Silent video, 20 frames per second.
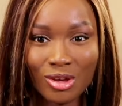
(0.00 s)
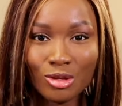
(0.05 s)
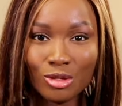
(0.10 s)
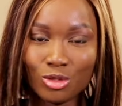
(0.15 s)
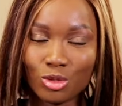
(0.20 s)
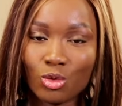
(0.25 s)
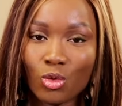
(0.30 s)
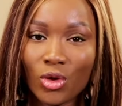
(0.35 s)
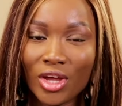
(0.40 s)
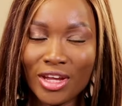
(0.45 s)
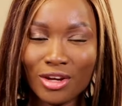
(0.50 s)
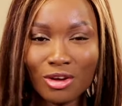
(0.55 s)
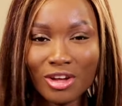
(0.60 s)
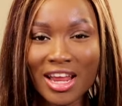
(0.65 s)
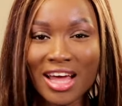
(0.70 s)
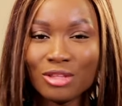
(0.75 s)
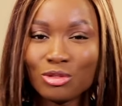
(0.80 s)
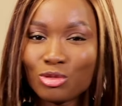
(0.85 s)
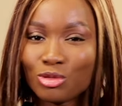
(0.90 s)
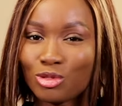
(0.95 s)
So in
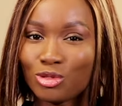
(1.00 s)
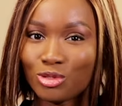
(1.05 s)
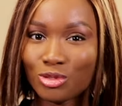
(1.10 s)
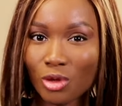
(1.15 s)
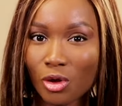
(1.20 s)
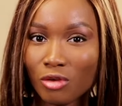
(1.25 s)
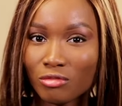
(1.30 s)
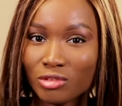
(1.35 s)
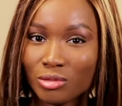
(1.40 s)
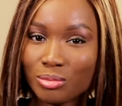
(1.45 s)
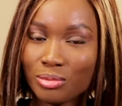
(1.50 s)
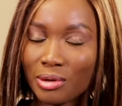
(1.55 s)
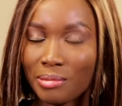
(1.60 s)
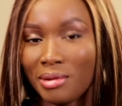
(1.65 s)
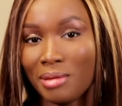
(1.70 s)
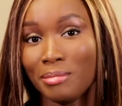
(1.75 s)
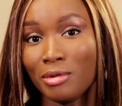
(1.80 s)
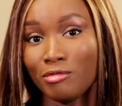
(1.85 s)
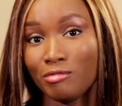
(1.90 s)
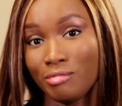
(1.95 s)
order to solve the
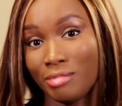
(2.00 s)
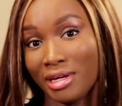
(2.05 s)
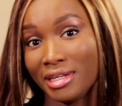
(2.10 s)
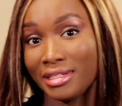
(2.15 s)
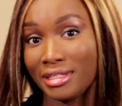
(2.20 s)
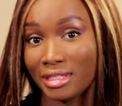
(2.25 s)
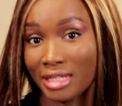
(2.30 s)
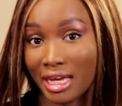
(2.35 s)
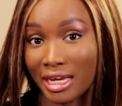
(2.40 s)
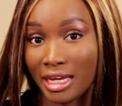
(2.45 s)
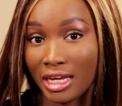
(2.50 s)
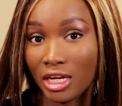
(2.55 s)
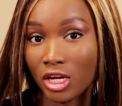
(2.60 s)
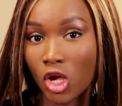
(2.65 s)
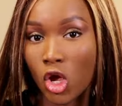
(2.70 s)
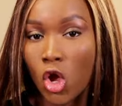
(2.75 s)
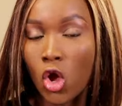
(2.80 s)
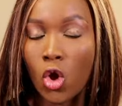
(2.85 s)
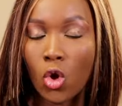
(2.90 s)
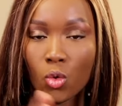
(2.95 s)
problem of breast sagging,
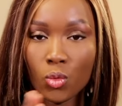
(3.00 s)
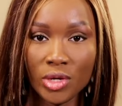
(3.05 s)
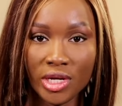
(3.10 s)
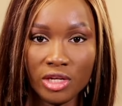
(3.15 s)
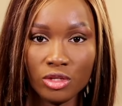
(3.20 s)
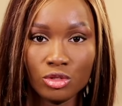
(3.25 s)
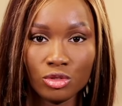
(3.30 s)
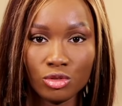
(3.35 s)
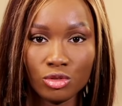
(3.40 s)
we need